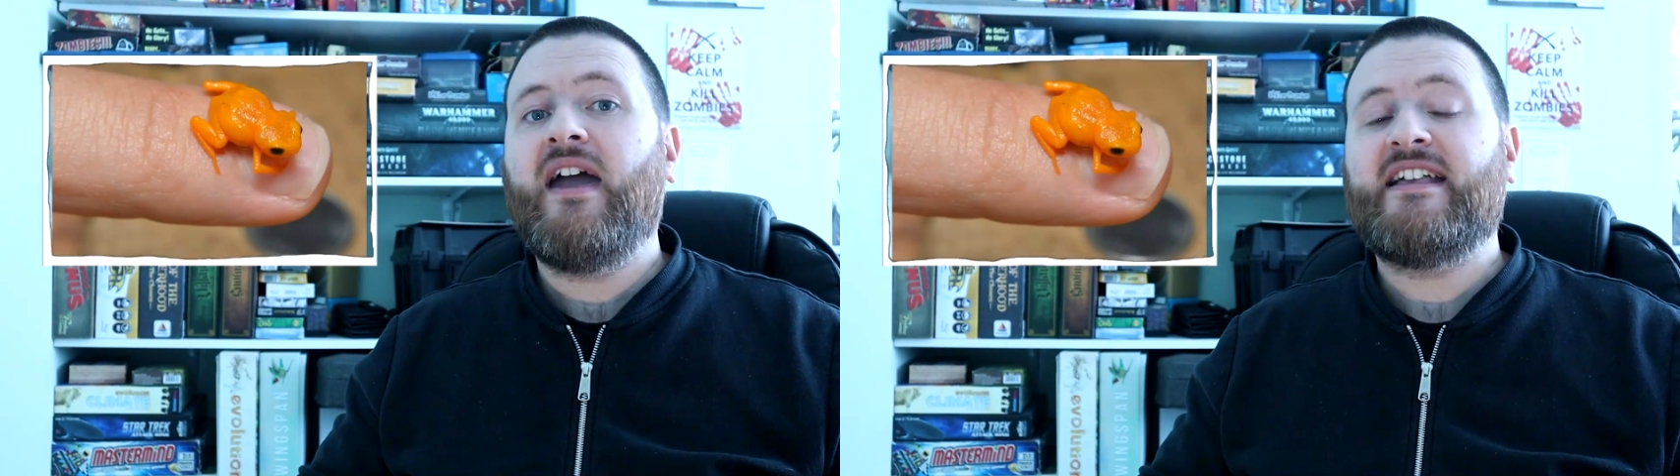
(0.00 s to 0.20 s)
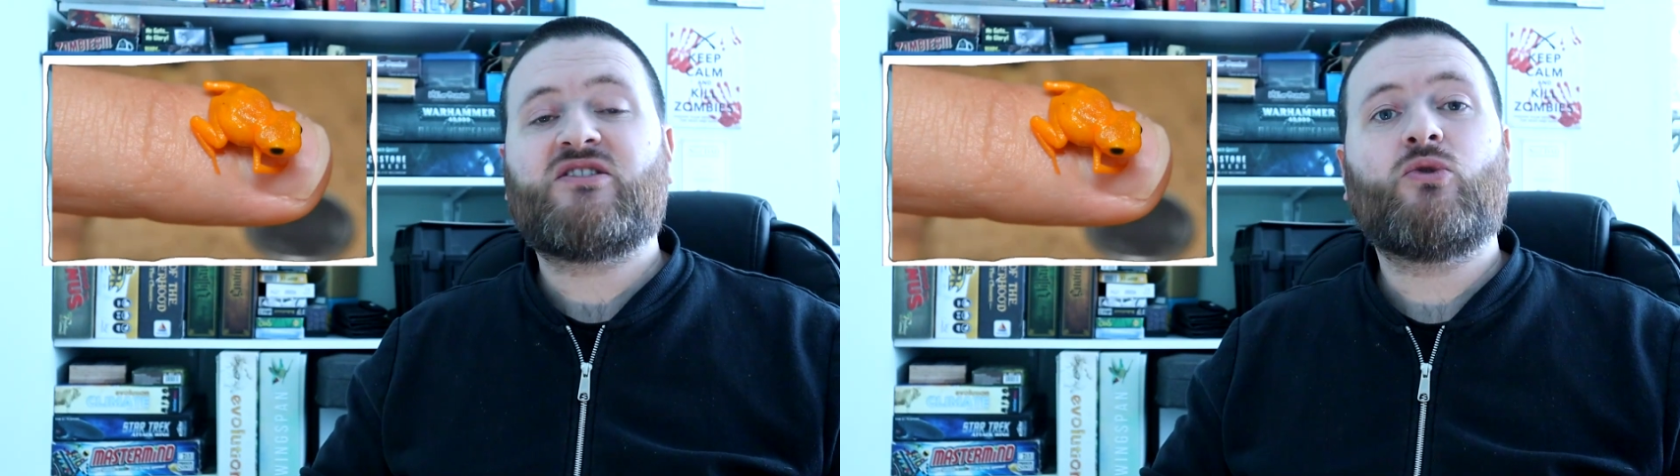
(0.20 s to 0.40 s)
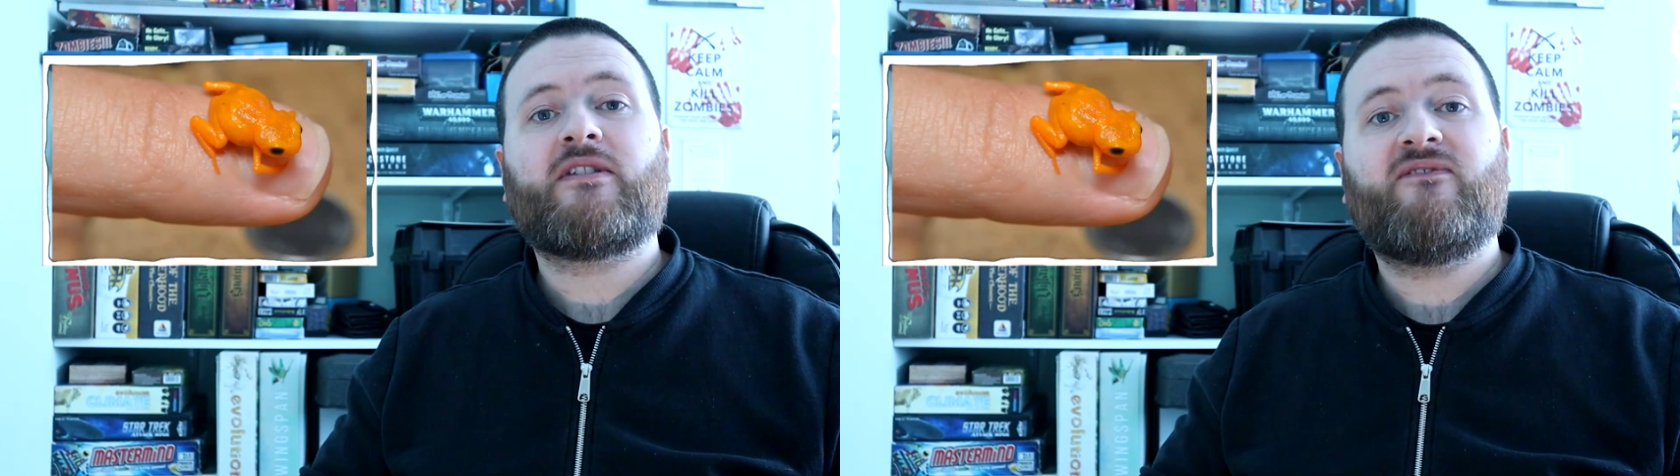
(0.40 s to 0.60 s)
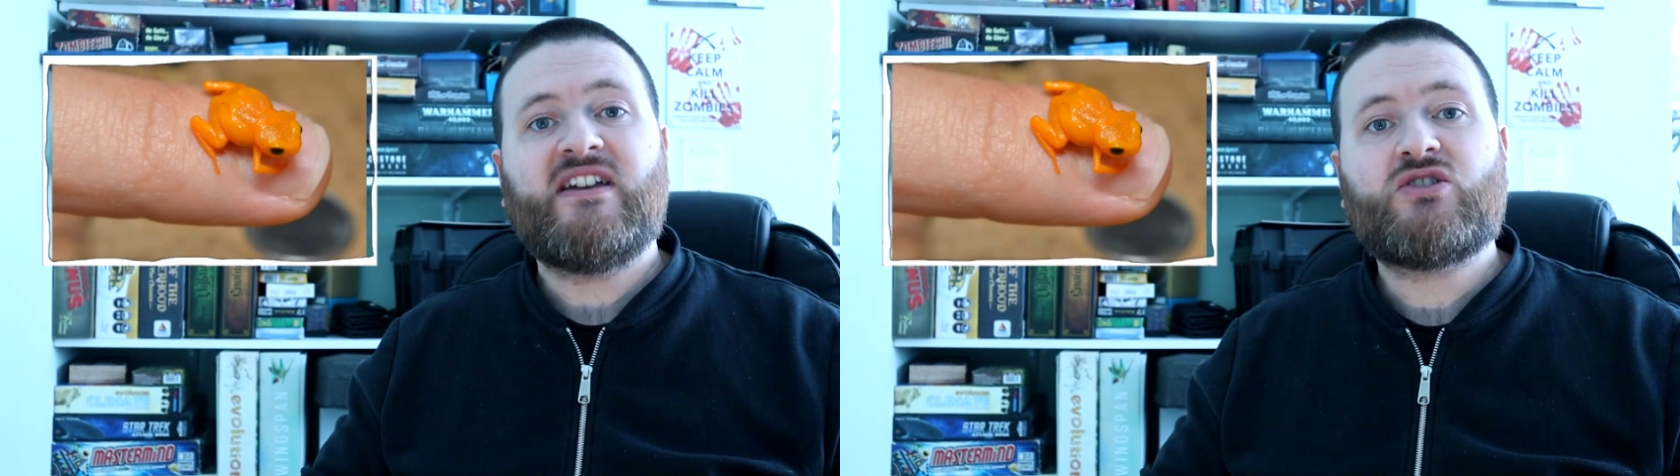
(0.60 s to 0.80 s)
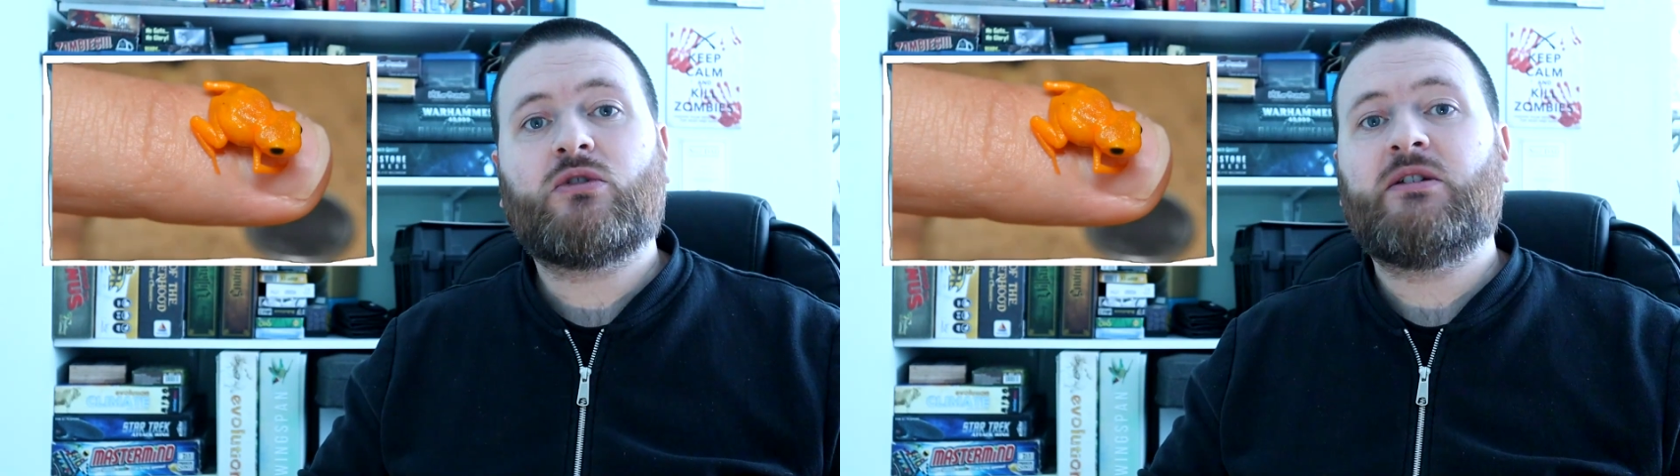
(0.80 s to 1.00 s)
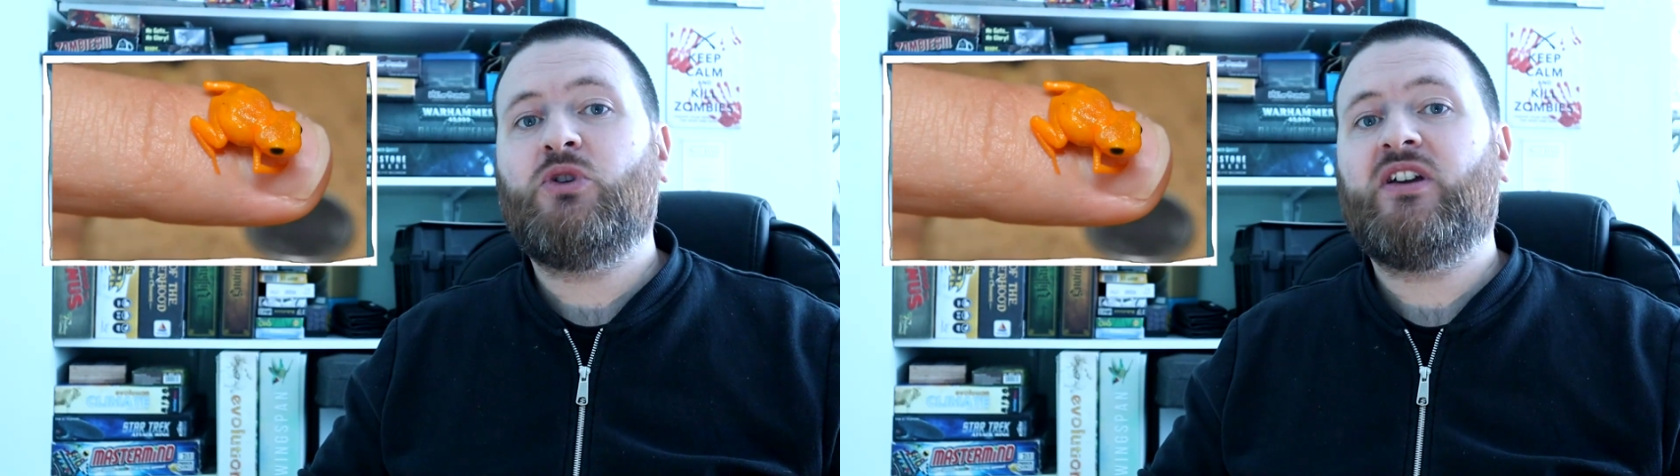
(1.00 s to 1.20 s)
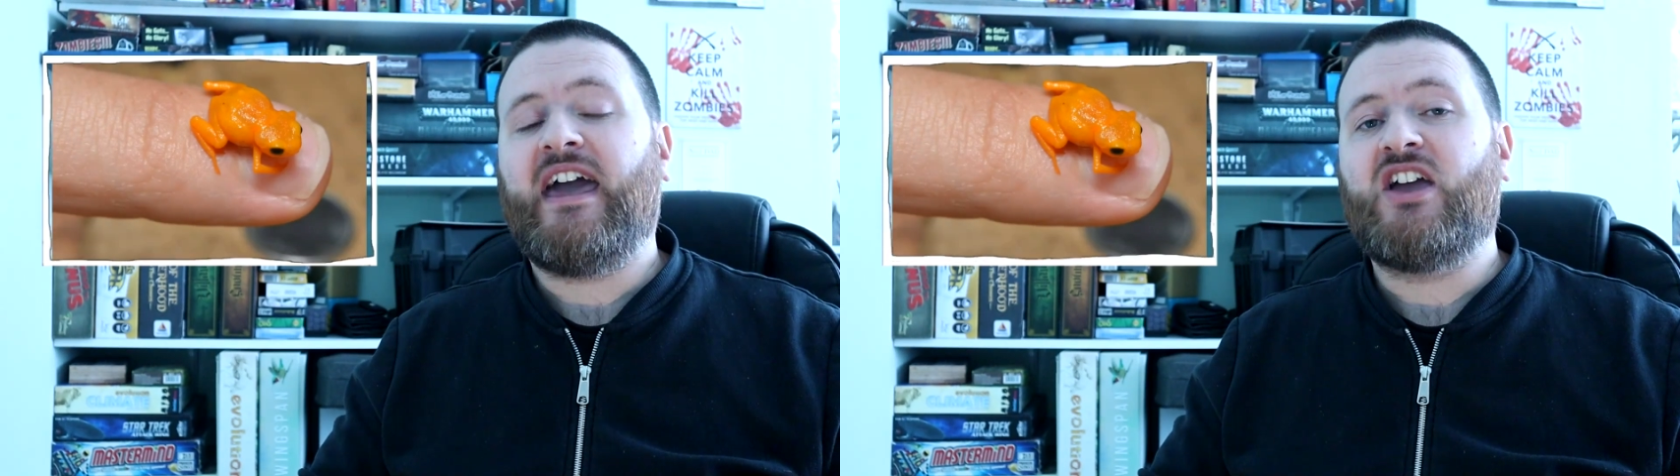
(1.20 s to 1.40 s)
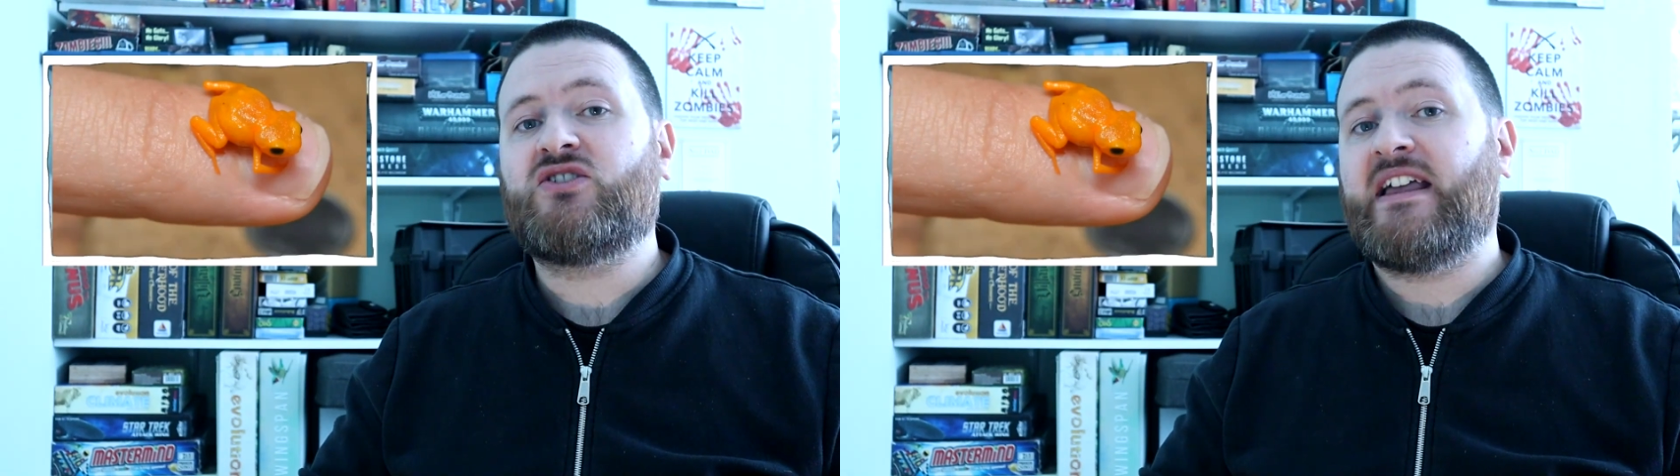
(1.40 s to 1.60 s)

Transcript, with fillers: It's thought that visual communication